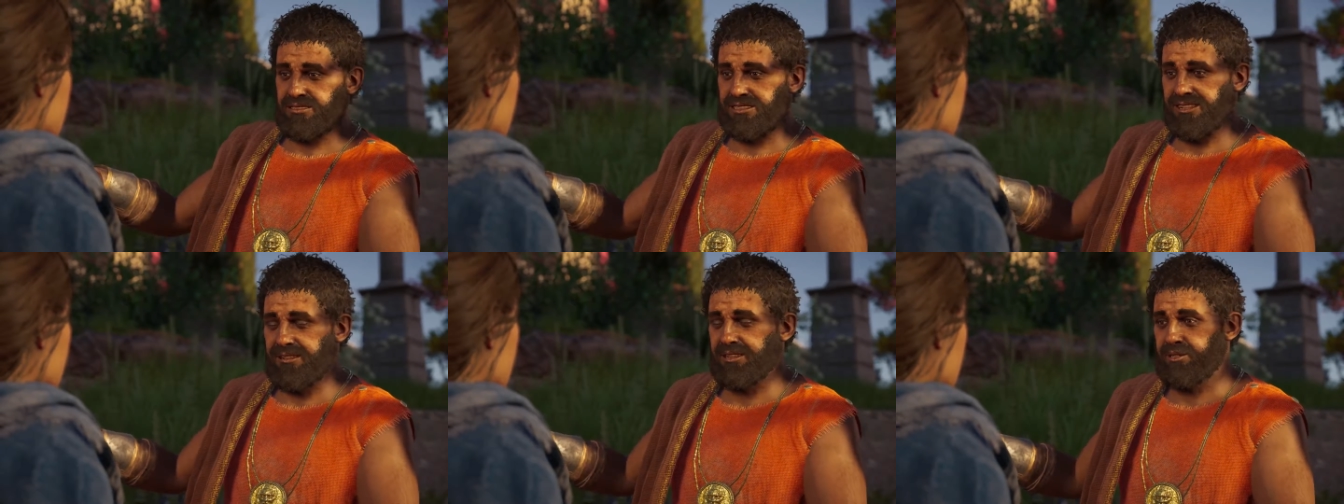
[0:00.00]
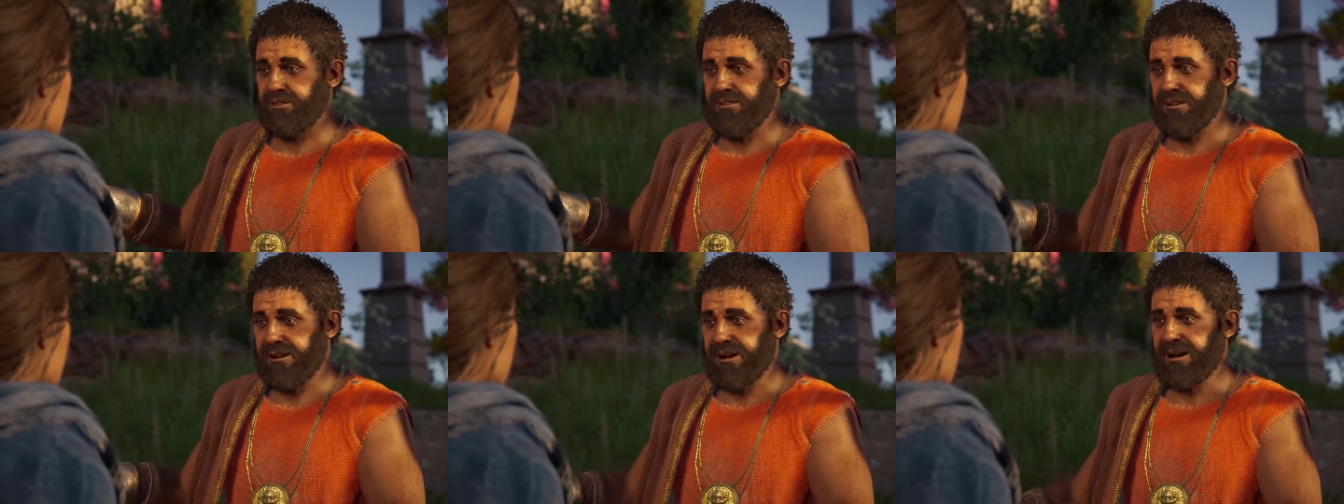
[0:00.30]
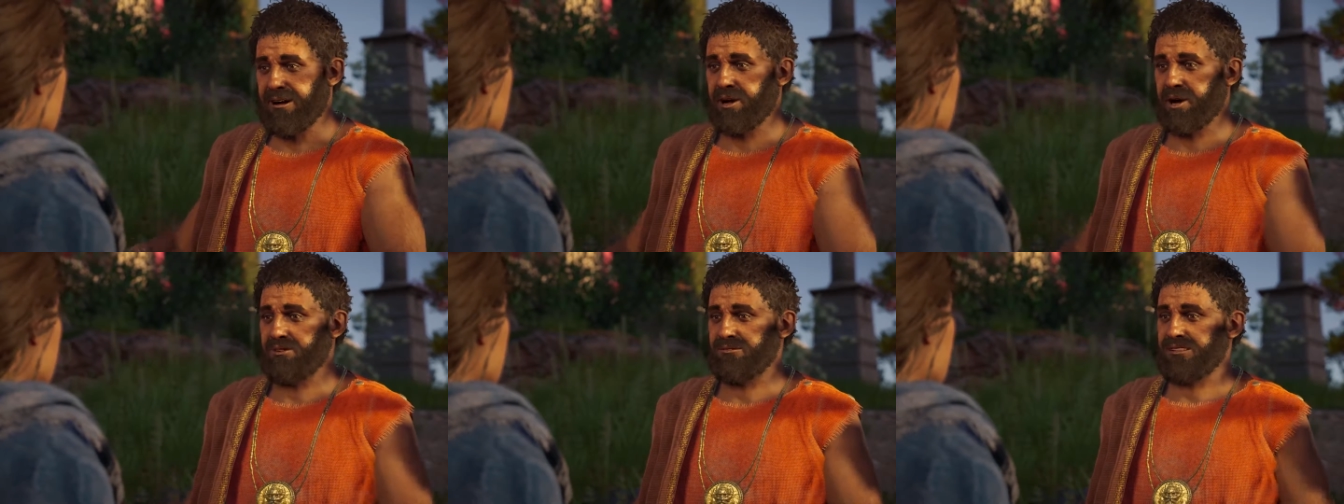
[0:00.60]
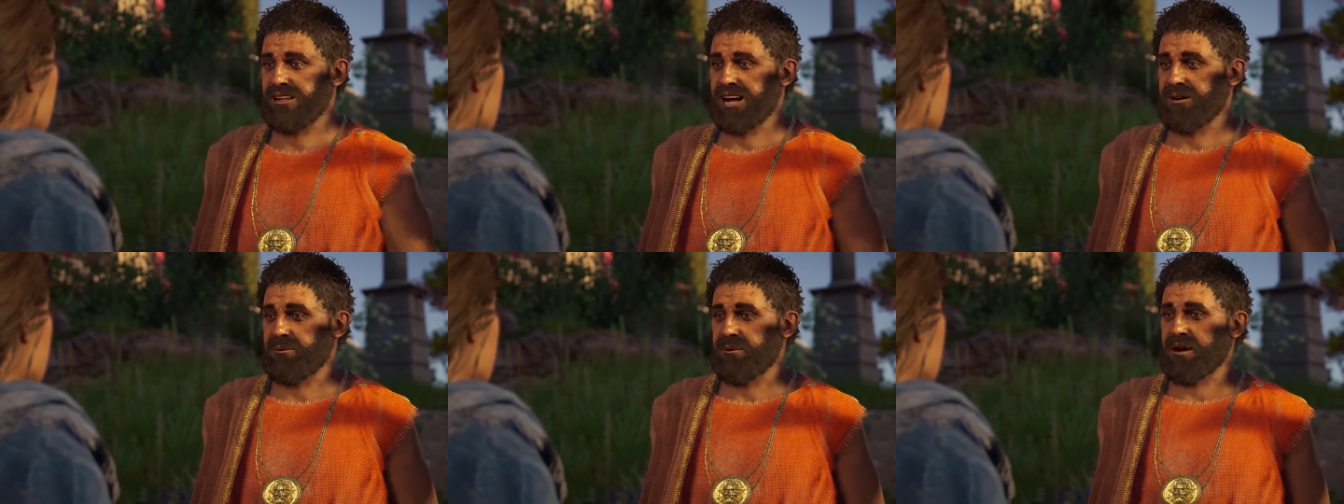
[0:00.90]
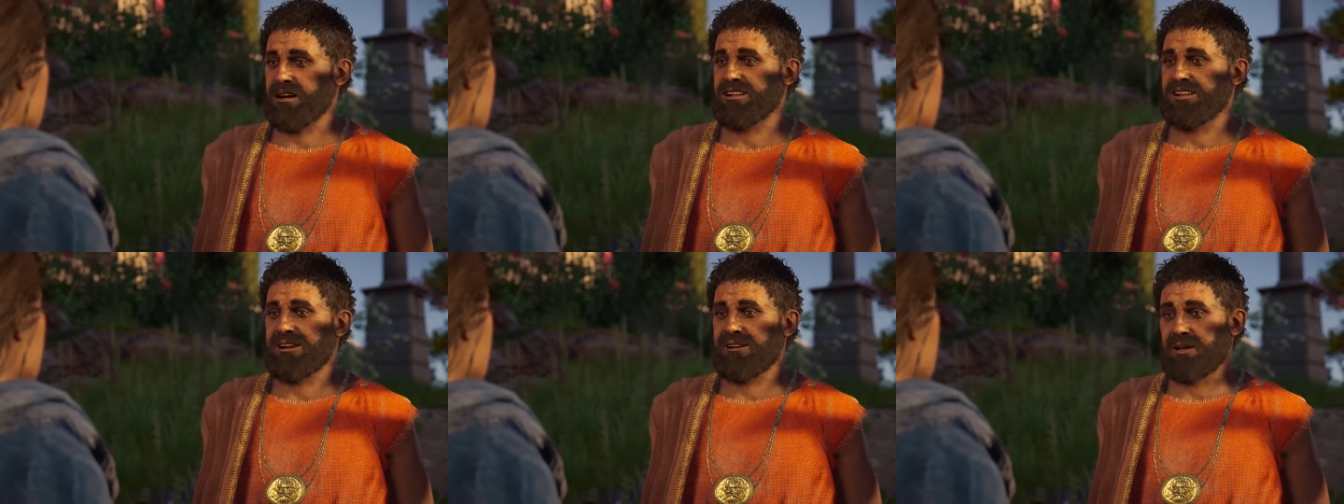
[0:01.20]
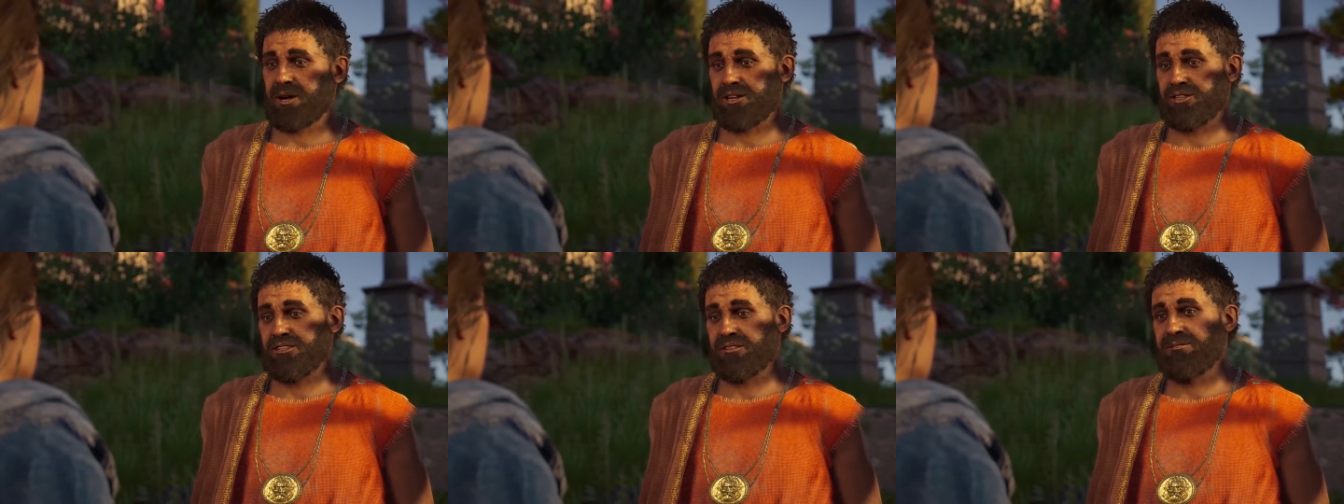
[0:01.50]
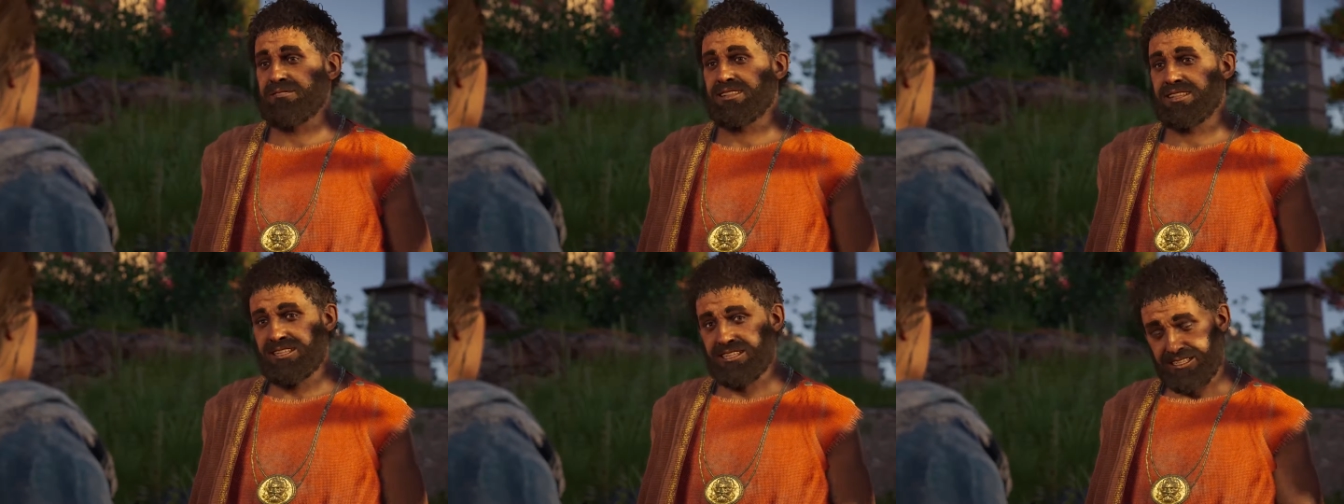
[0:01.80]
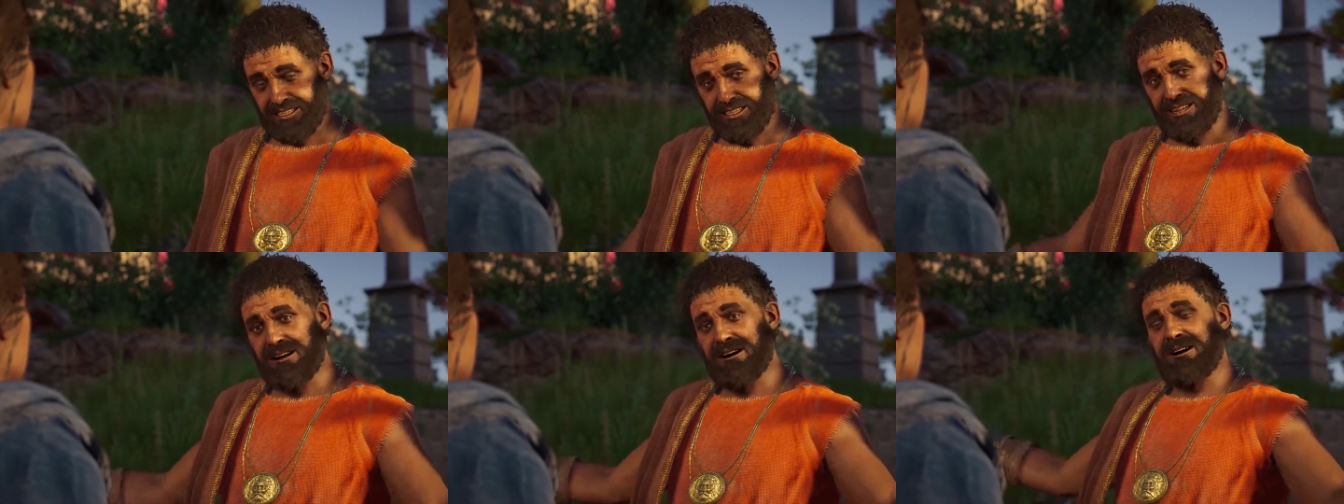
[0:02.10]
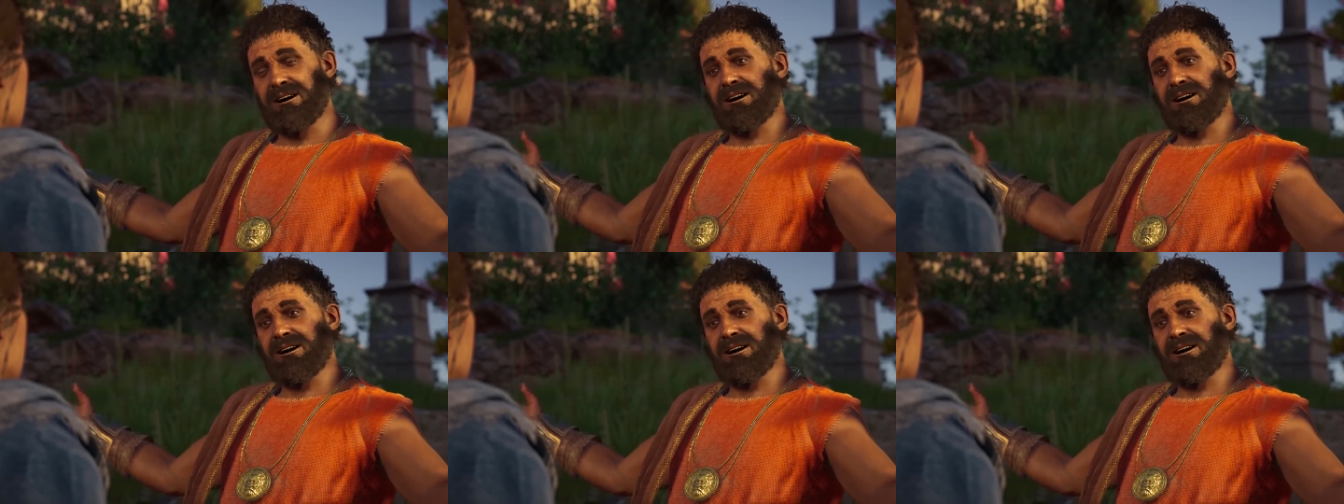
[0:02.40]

If you've ever paid money for something,